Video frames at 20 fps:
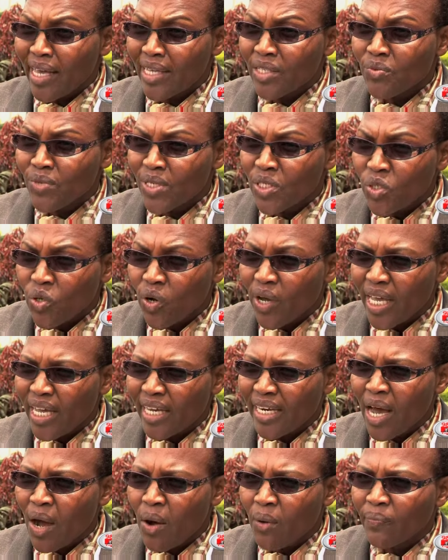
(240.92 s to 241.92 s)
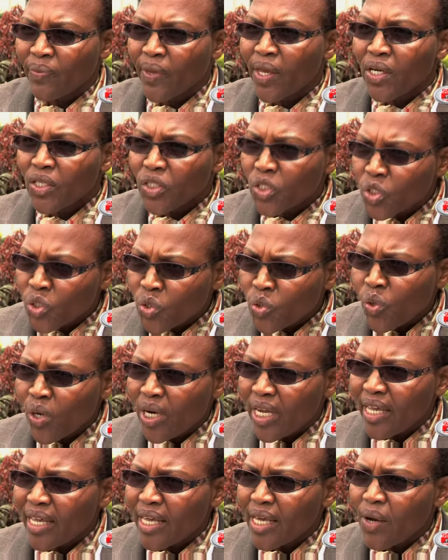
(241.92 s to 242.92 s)
as we are talking now,
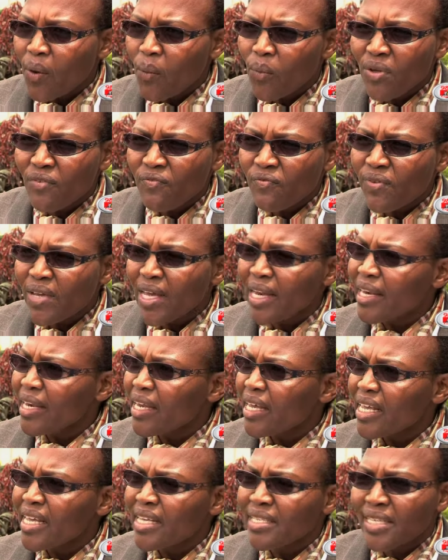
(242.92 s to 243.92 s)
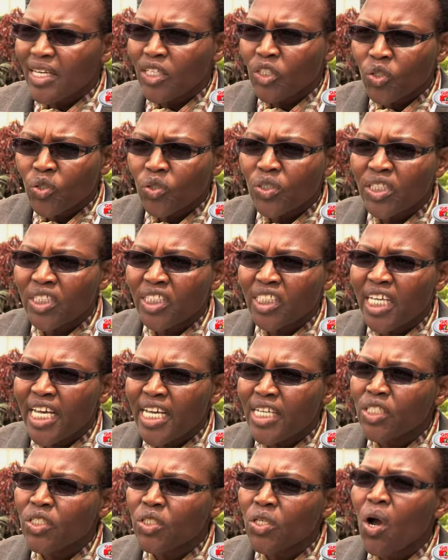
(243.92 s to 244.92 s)
truly we feel is a short
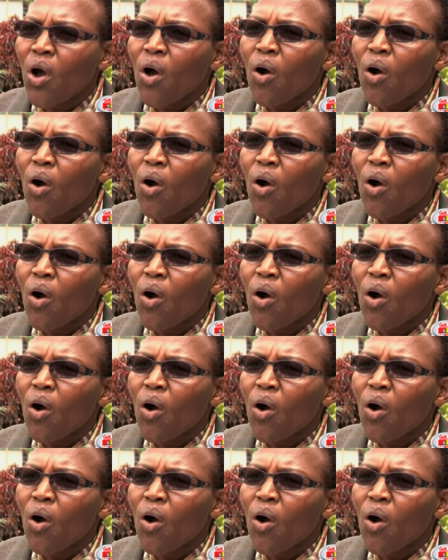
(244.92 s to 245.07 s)
change